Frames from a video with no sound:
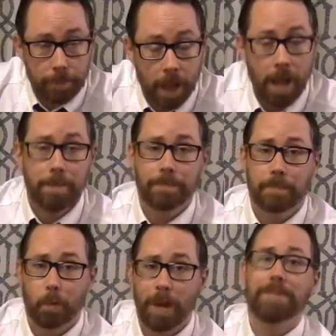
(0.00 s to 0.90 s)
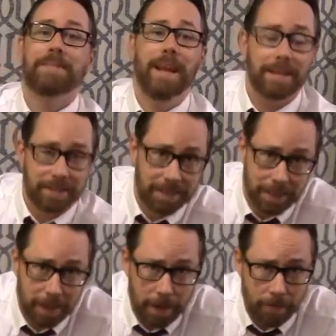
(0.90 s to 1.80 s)
Huh? What? Yes,
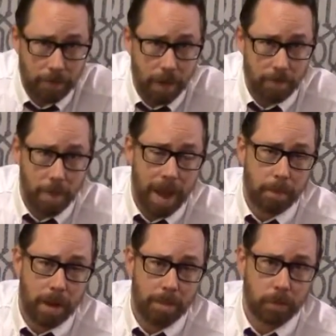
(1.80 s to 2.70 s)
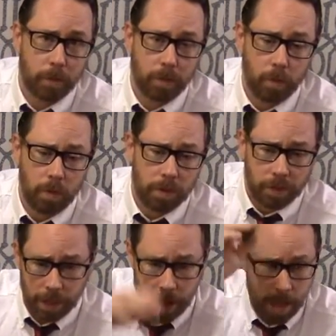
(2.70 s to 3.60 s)
enough of my problems with the
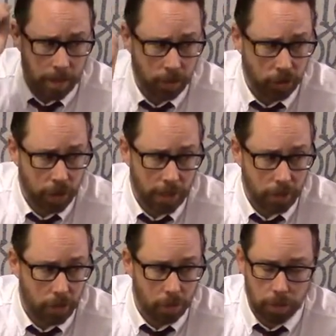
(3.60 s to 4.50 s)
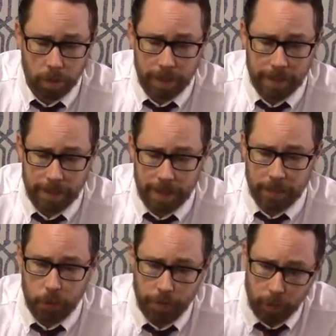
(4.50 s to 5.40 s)
rules. Just look at
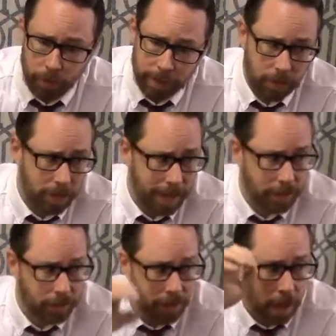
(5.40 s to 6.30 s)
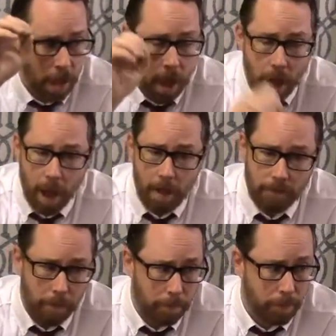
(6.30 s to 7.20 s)
this. You have a great selection
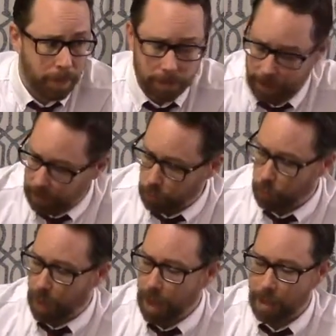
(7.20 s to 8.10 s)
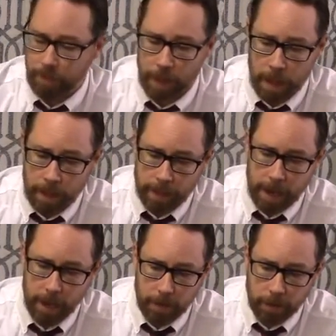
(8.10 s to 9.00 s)
of buildings. You have
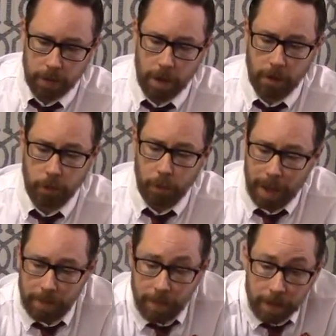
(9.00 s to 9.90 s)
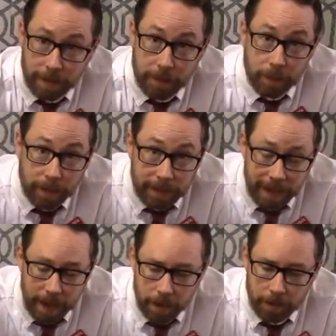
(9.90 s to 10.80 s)
character cards. You have different
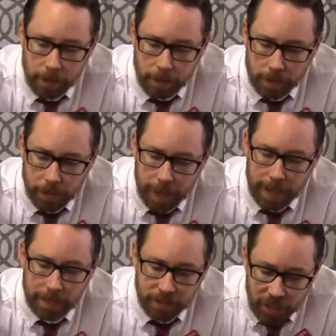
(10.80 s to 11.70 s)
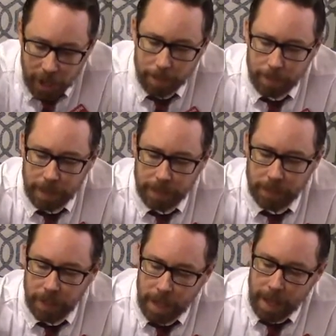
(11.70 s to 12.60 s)
characters and
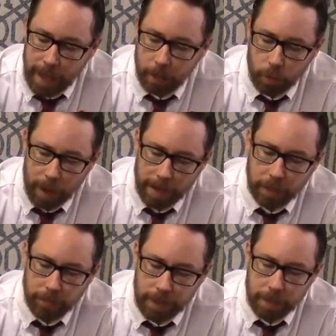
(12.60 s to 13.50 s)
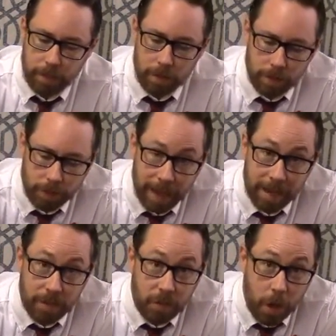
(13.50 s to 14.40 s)
zombies and crashed vehicles
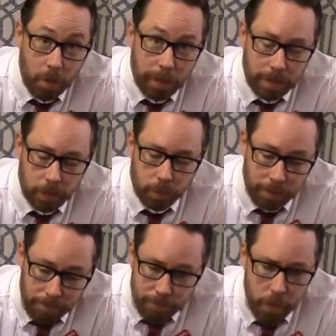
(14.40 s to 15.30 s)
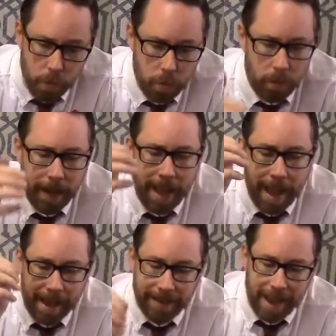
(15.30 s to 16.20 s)
and tokens with food
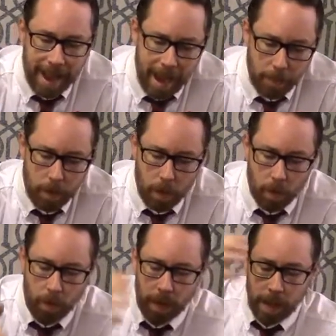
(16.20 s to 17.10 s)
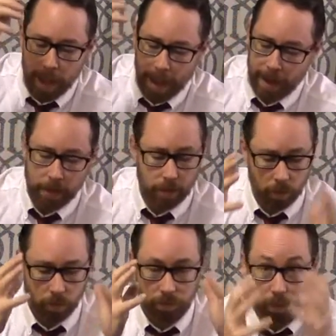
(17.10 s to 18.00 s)
and ammo.
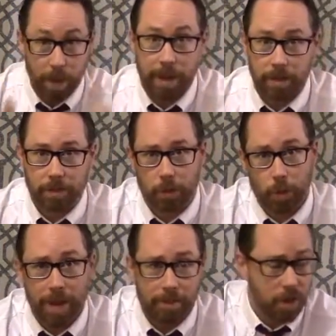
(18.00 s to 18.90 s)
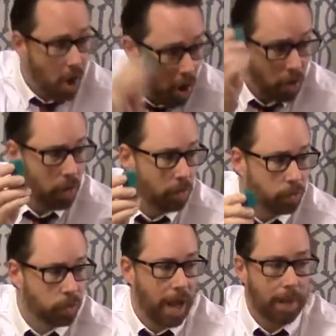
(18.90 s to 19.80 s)
And what else? You have cargo
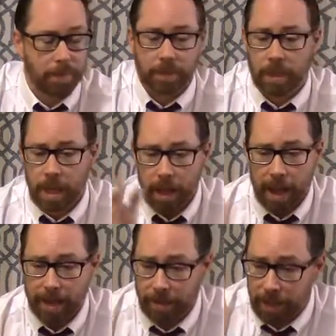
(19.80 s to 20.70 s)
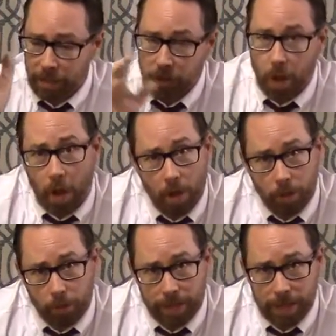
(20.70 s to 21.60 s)
drops. And this is all
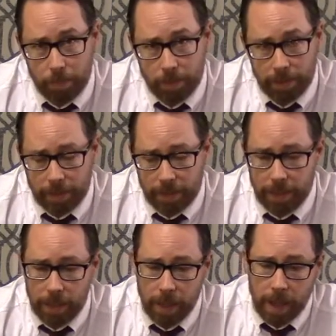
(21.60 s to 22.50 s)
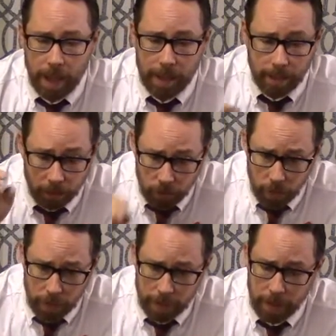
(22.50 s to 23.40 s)
3D printed. And they're
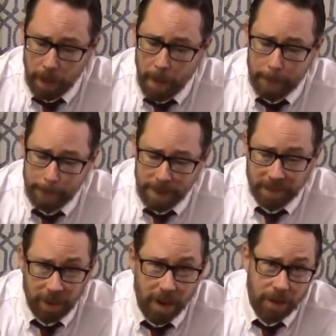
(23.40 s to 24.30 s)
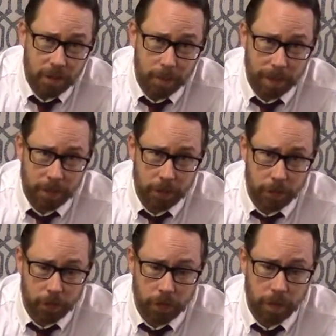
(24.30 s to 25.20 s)
good, but there are some
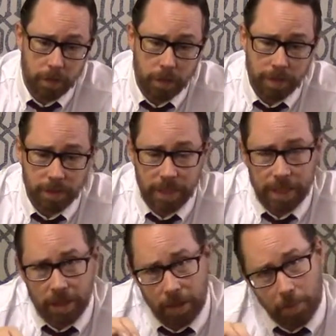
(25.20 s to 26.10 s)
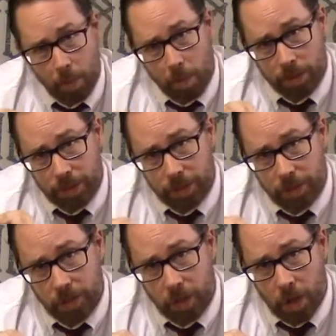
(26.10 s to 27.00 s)
issues. You can see there are
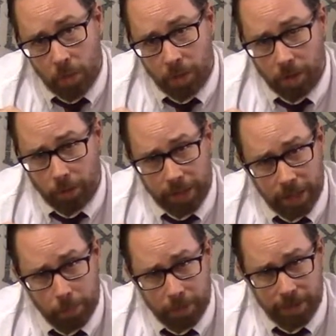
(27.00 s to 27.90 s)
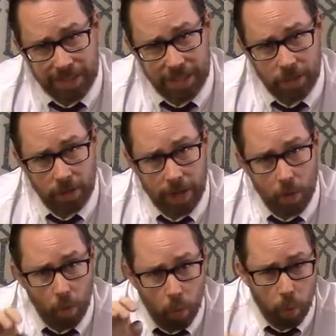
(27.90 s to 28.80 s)
portions where the 3D printing didn't turn
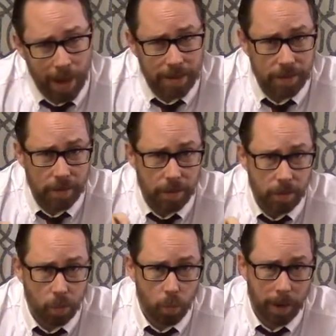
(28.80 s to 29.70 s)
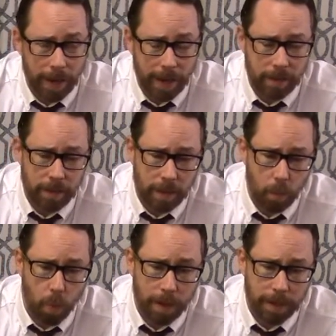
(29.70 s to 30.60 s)
out quite the way that they
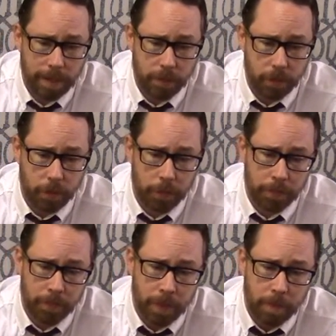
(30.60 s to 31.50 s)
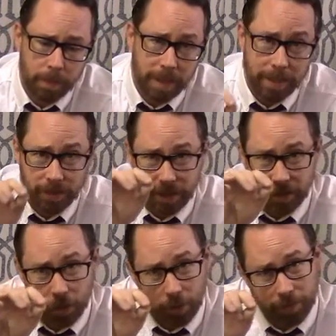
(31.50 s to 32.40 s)
wanted it to, because
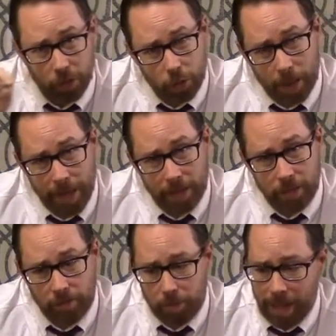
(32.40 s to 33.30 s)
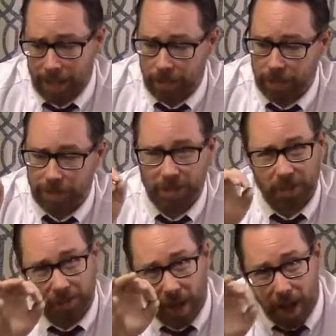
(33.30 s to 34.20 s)
there's sort of strands of plastic,
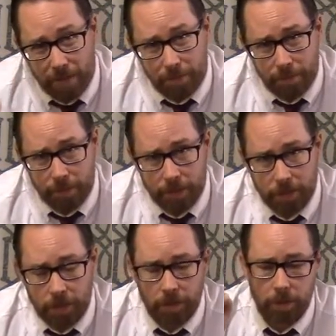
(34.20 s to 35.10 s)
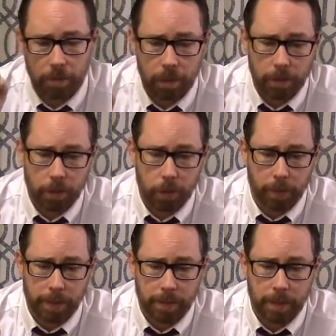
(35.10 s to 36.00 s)
sort of unfinished look
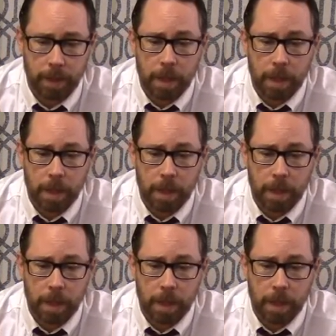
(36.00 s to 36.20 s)
to it.